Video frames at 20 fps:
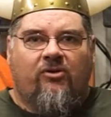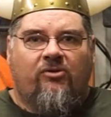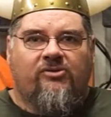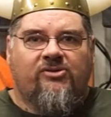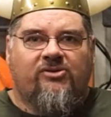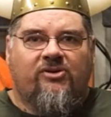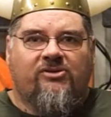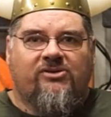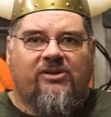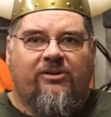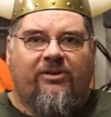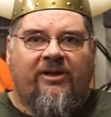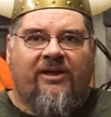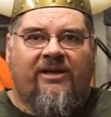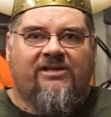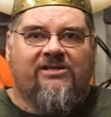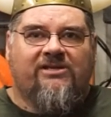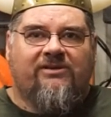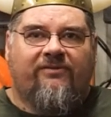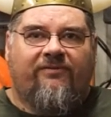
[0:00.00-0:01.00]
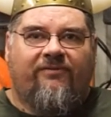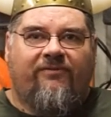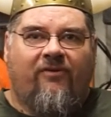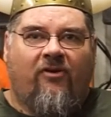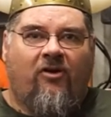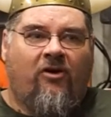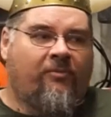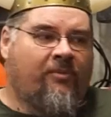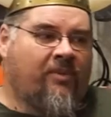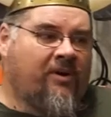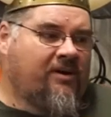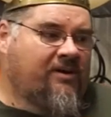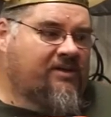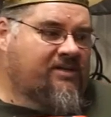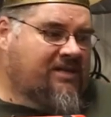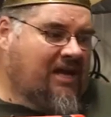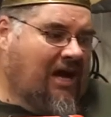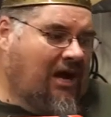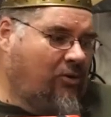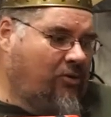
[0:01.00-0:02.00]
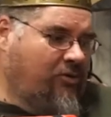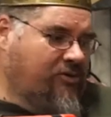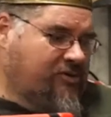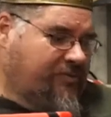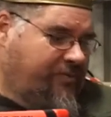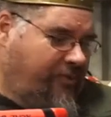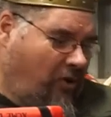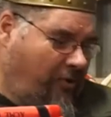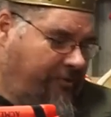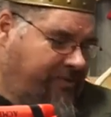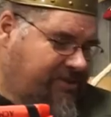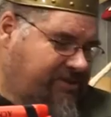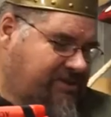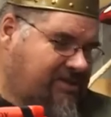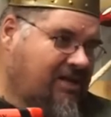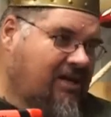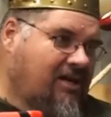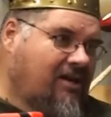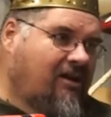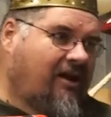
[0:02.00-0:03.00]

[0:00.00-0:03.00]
all sorts of things from Star Wars props,